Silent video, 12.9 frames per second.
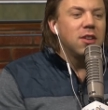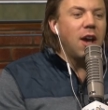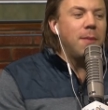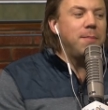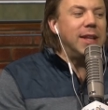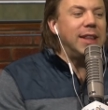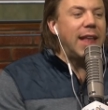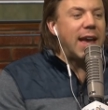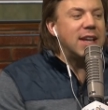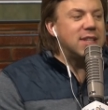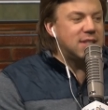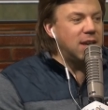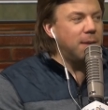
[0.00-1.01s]
not be
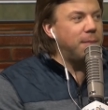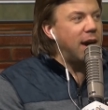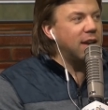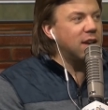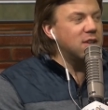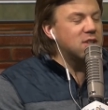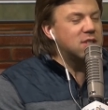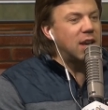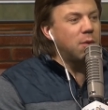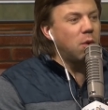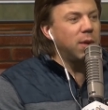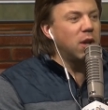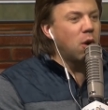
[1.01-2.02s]
lazy about it and say,
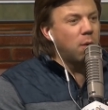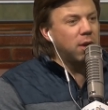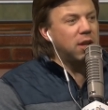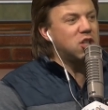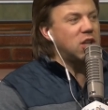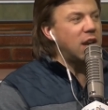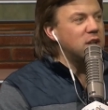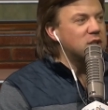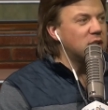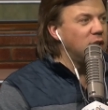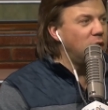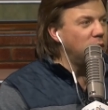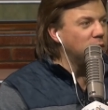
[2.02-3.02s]
well, we don't want to change the
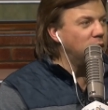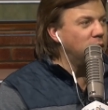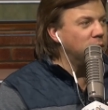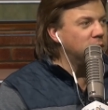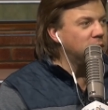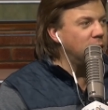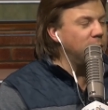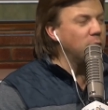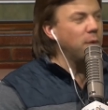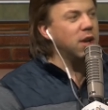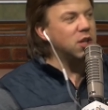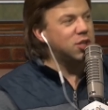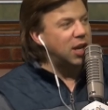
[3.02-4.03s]
logo and we don't
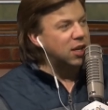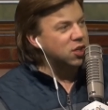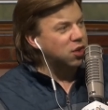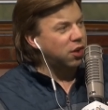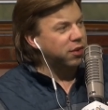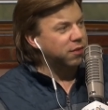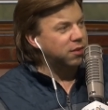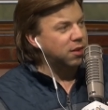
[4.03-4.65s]
want to change all the,